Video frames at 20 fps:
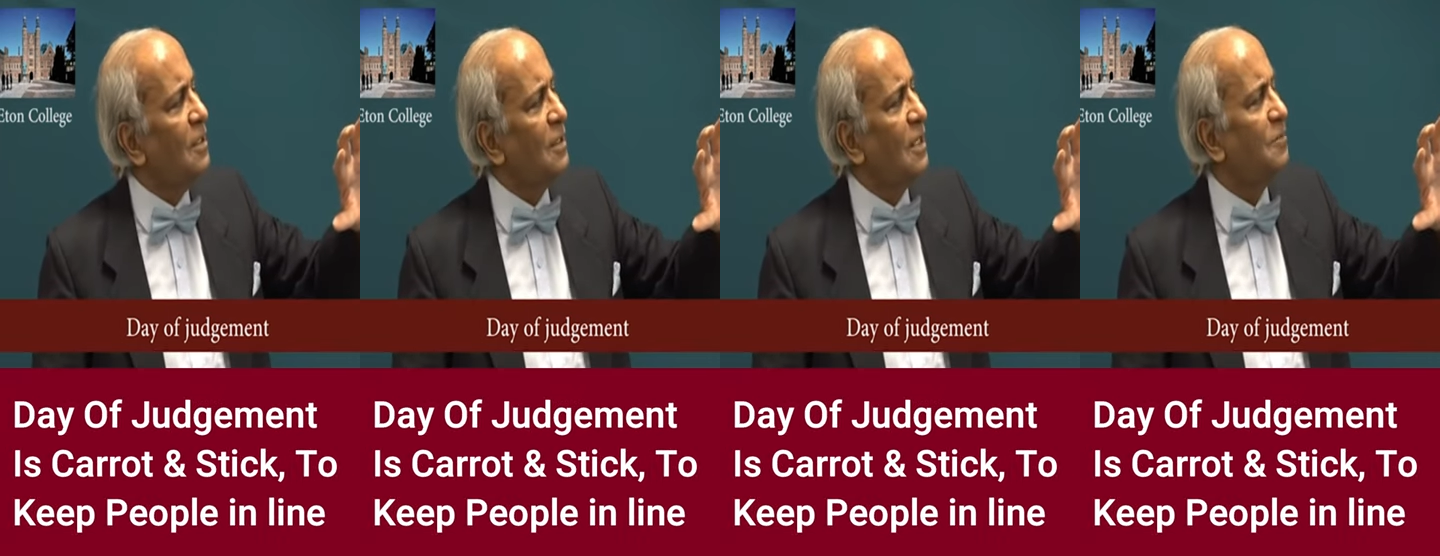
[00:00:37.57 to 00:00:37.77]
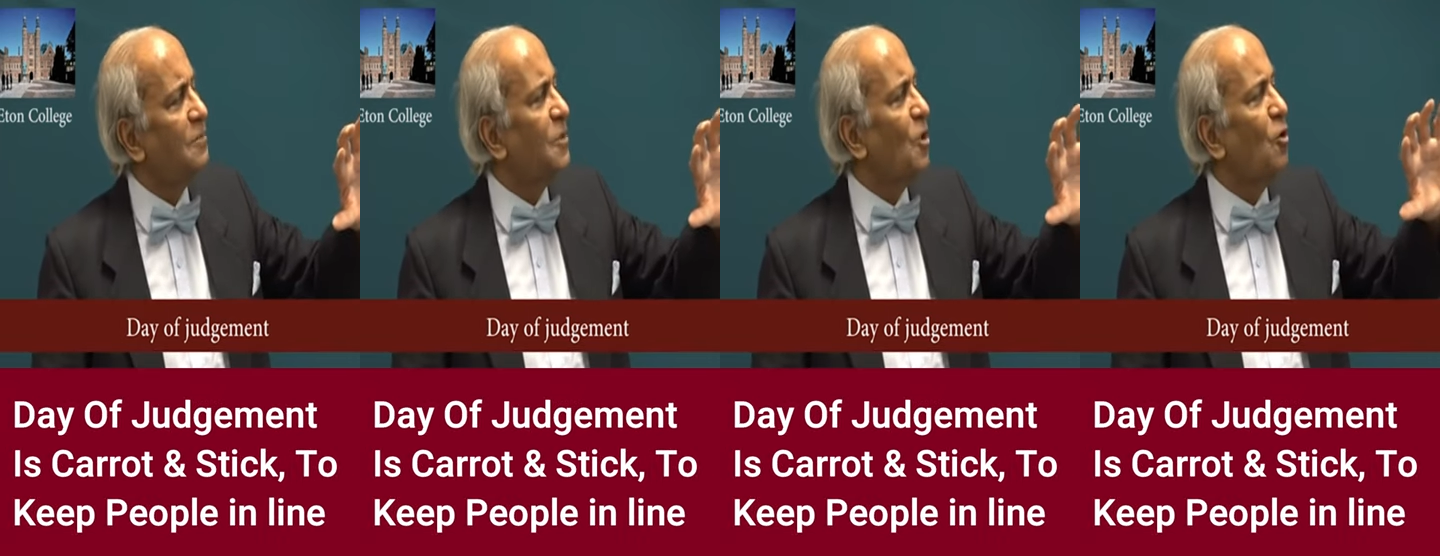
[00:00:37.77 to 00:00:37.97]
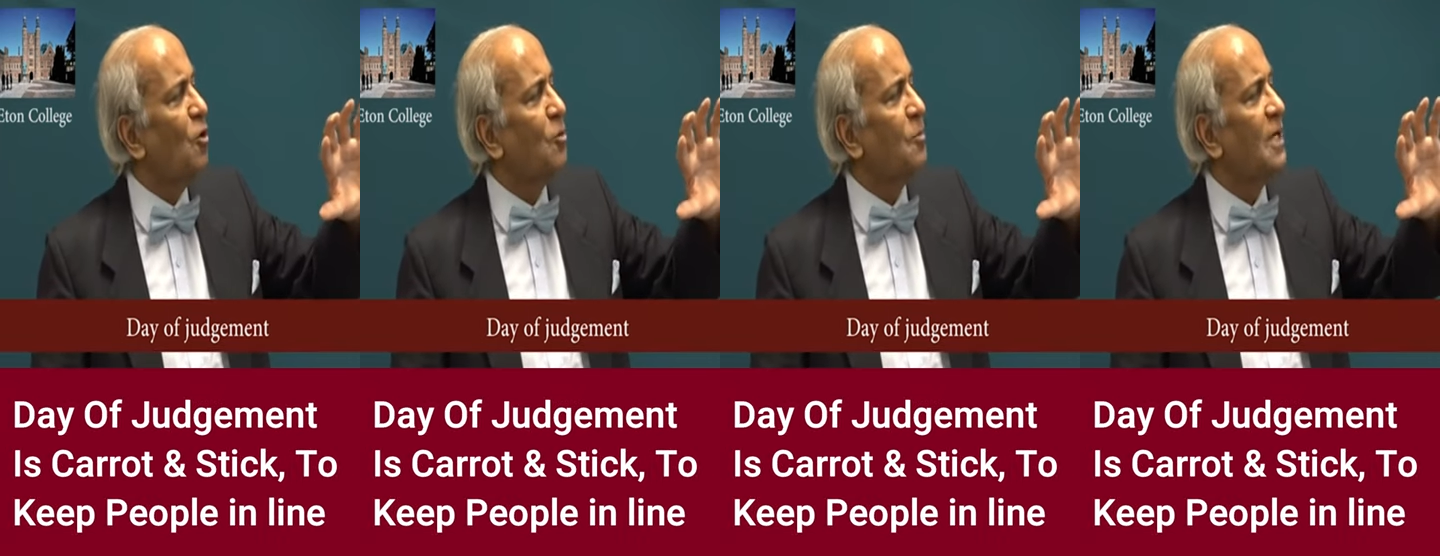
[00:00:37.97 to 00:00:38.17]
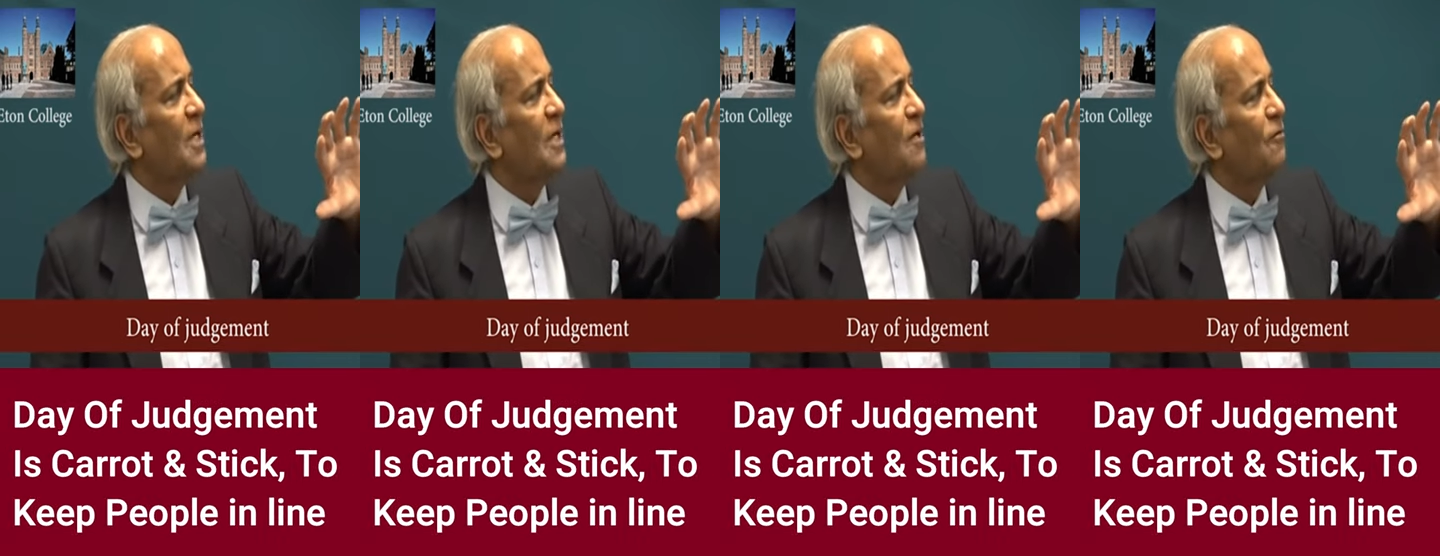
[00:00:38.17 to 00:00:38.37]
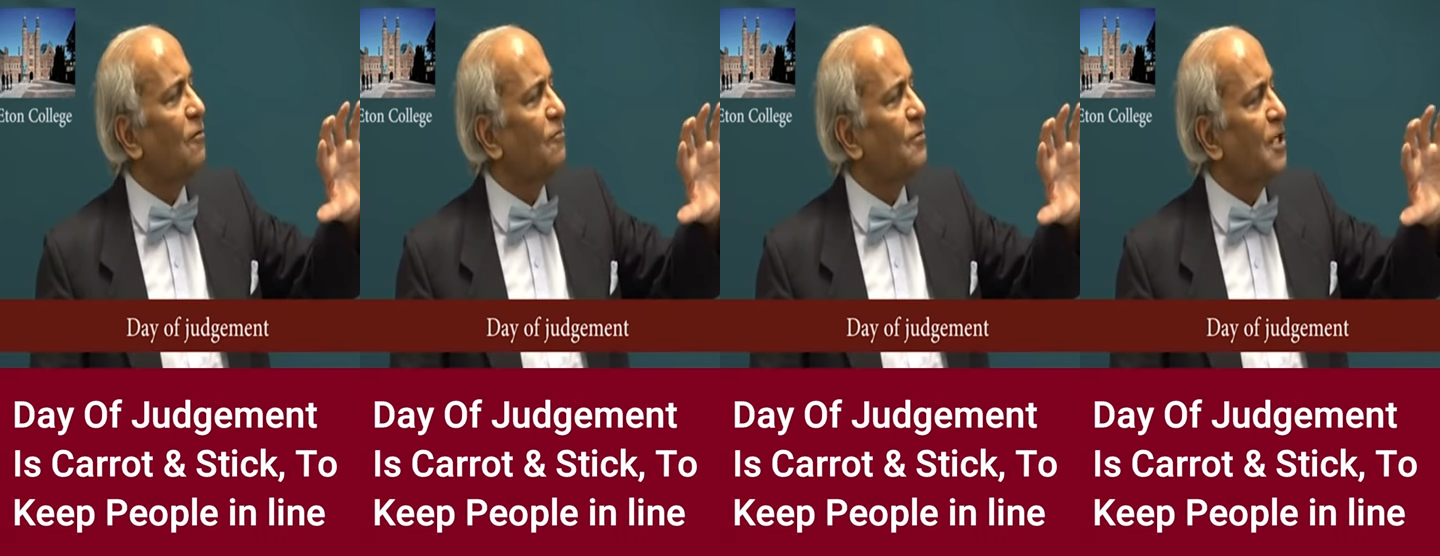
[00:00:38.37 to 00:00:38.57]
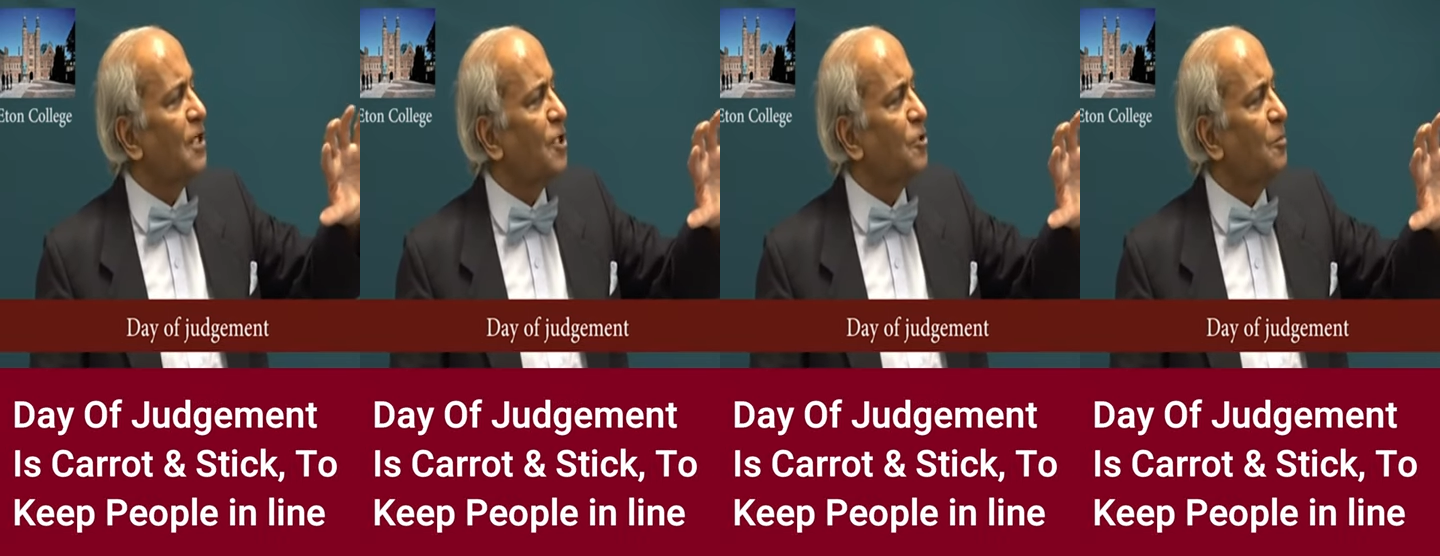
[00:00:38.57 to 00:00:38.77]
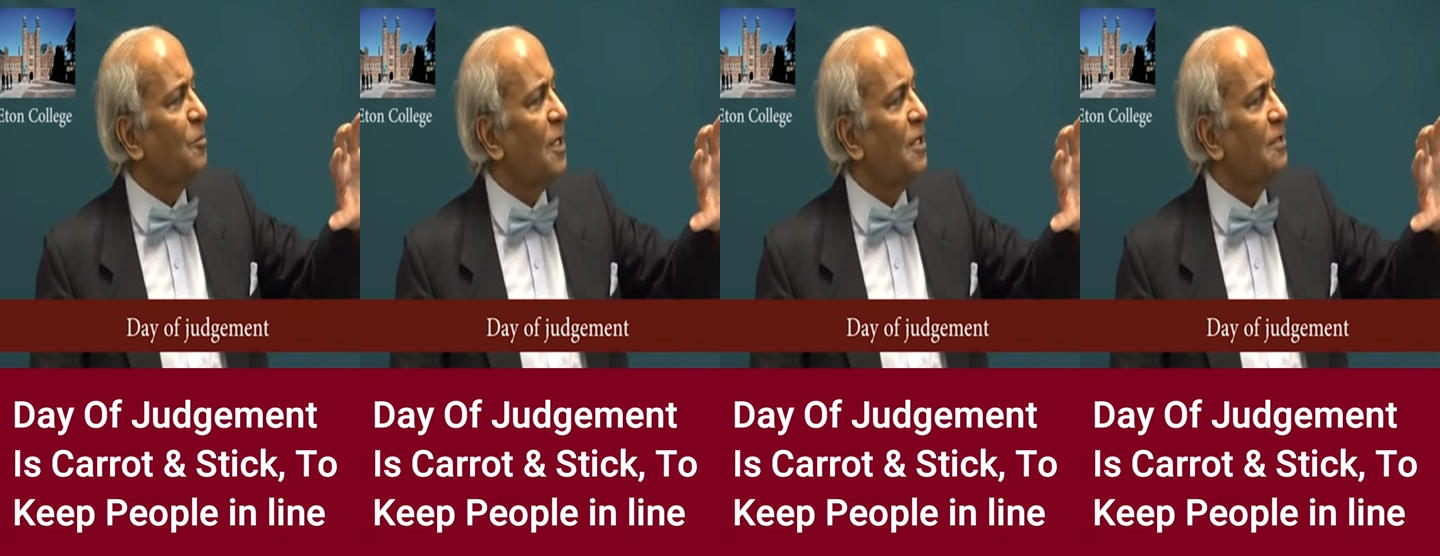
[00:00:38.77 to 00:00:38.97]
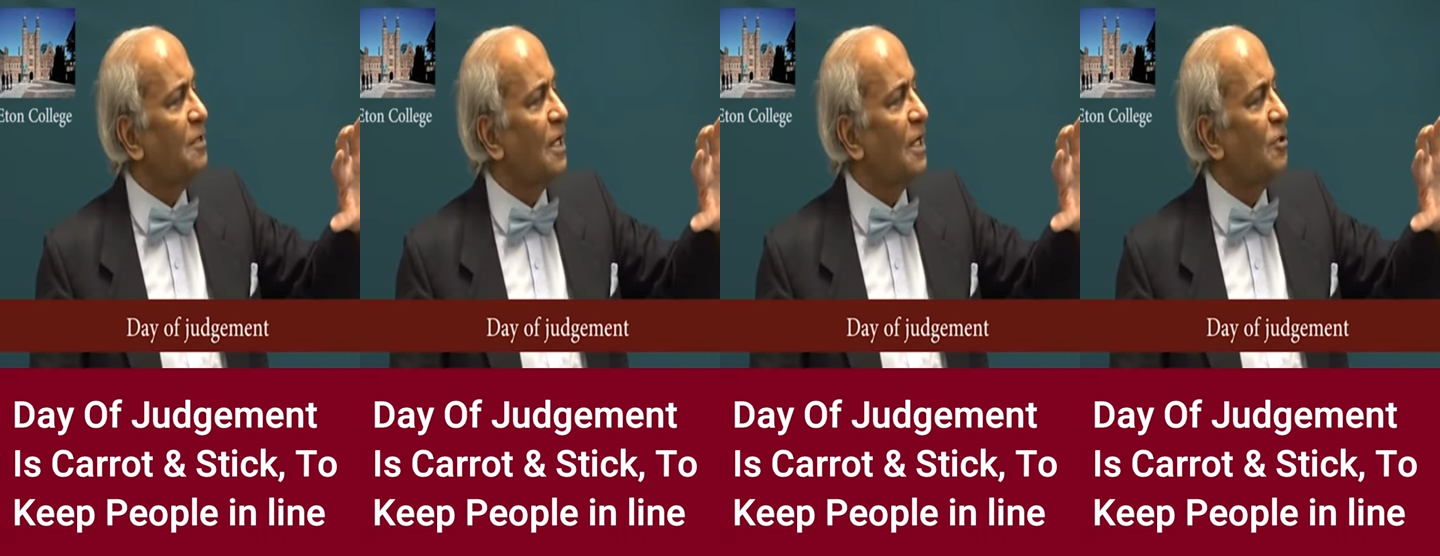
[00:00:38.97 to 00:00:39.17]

there is going to be a day of judgment